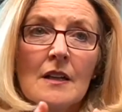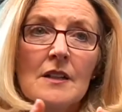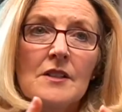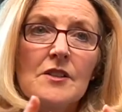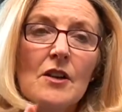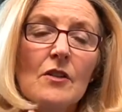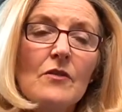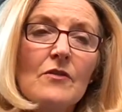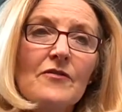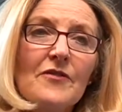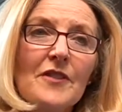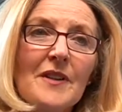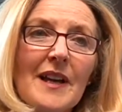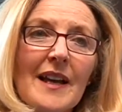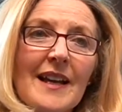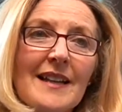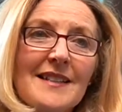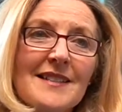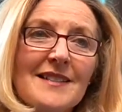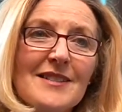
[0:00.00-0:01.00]
Don't
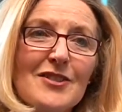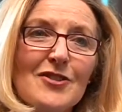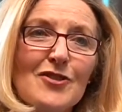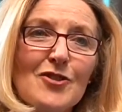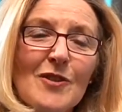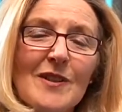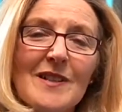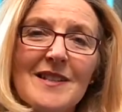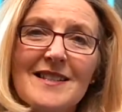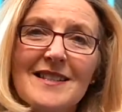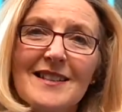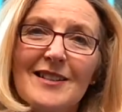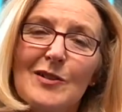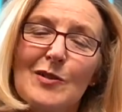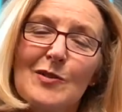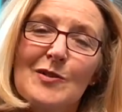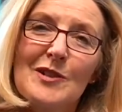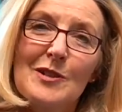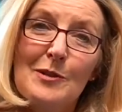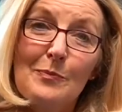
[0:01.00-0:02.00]
forget to try and sing
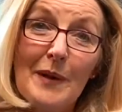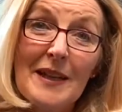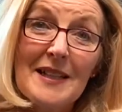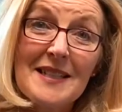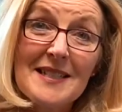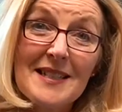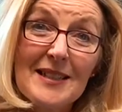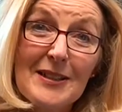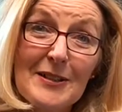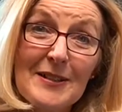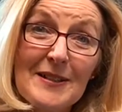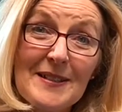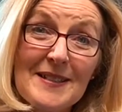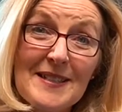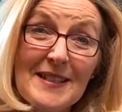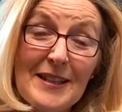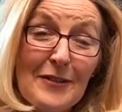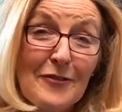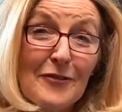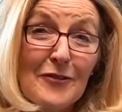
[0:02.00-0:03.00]
along to the bass
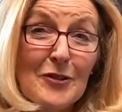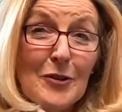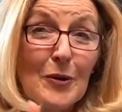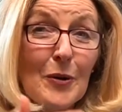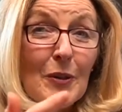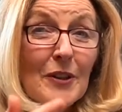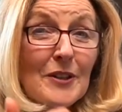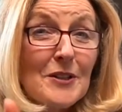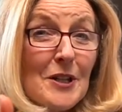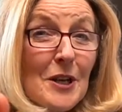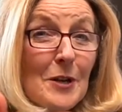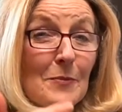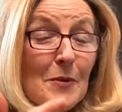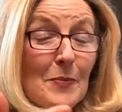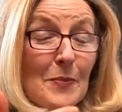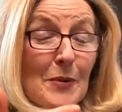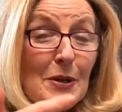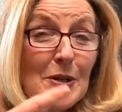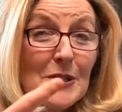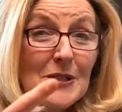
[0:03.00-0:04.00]
lines. If you're the type of
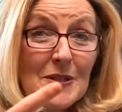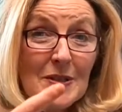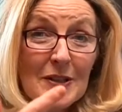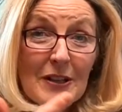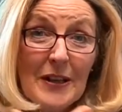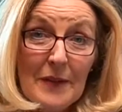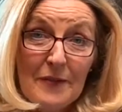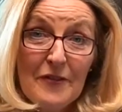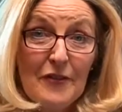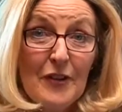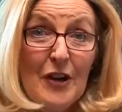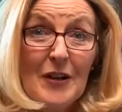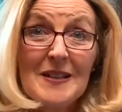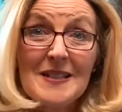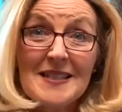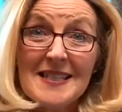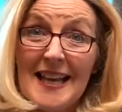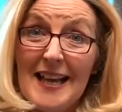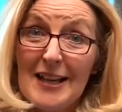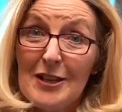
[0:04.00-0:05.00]
person that
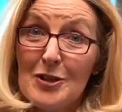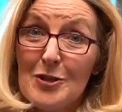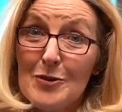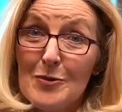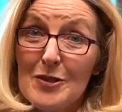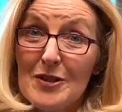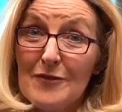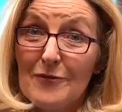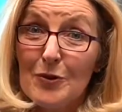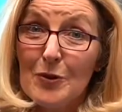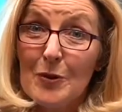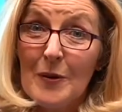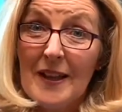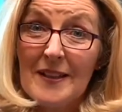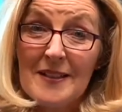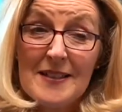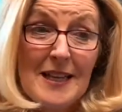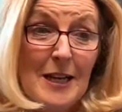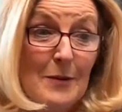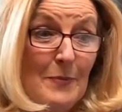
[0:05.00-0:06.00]
finds that useful,
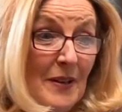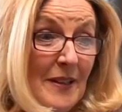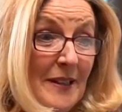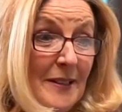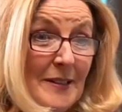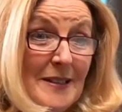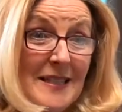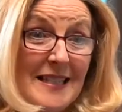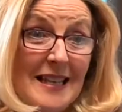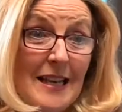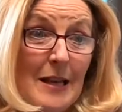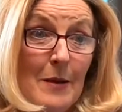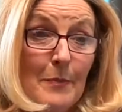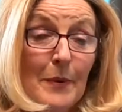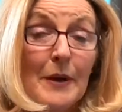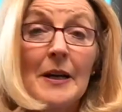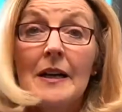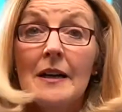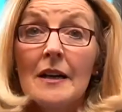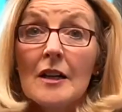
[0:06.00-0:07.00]
that type of little tip,
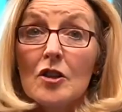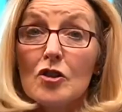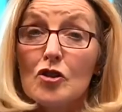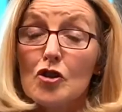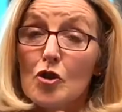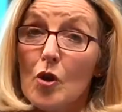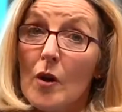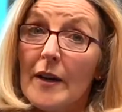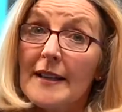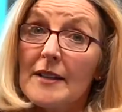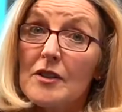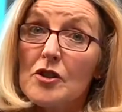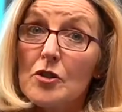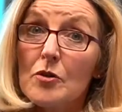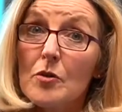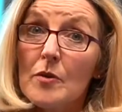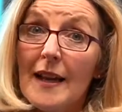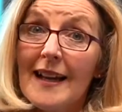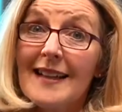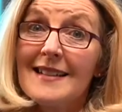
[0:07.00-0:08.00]
try and
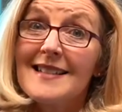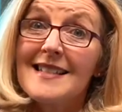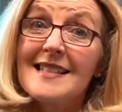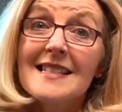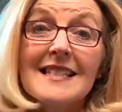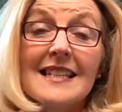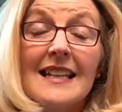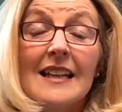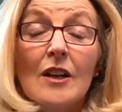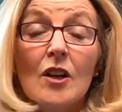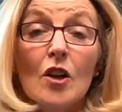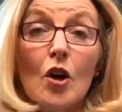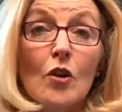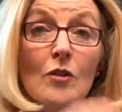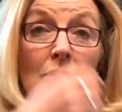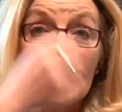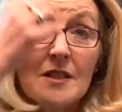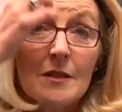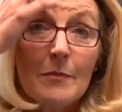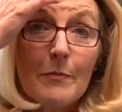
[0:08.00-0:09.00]
do that. Sing
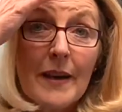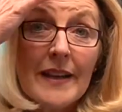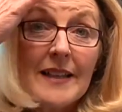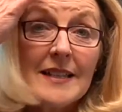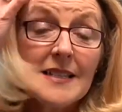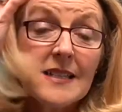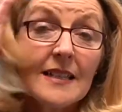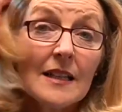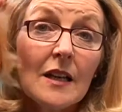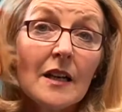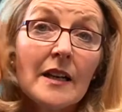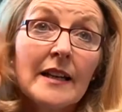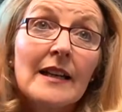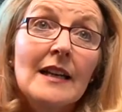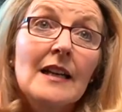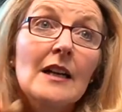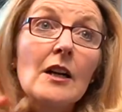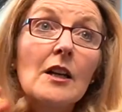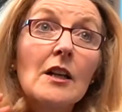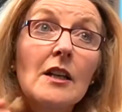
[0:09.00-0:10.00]
along to the bass line.
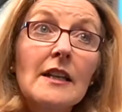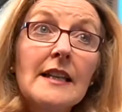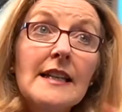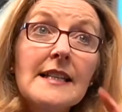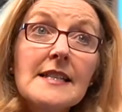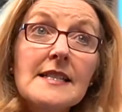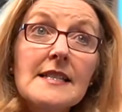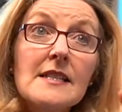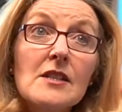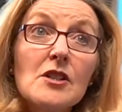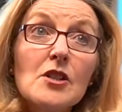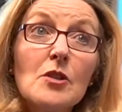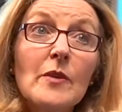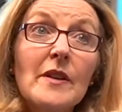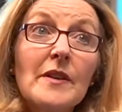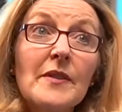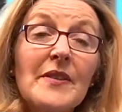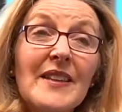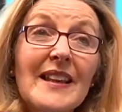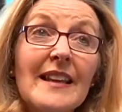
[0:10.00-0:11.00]
Listen to it
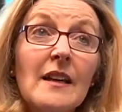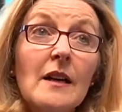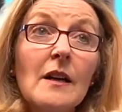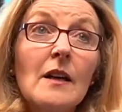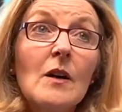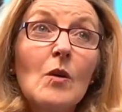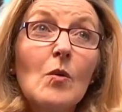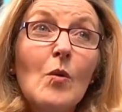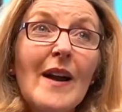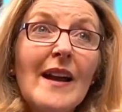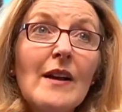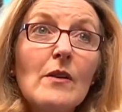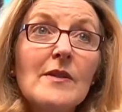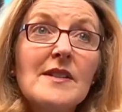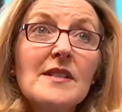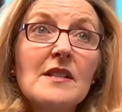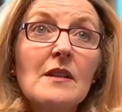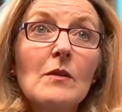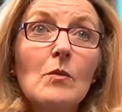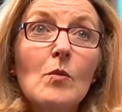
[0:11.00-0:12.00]
and think, where
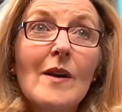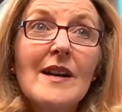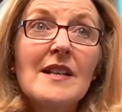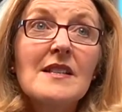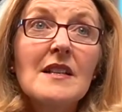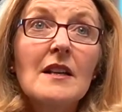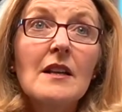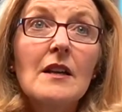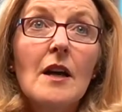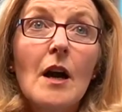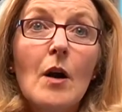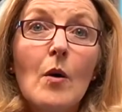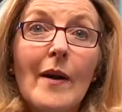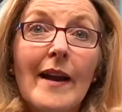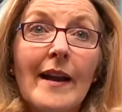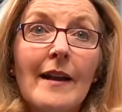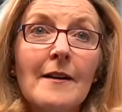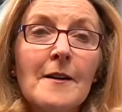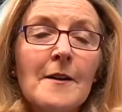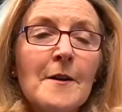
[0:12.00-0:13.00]
is it? Where's it
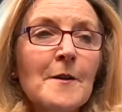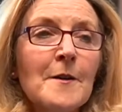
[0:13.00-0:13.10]
going?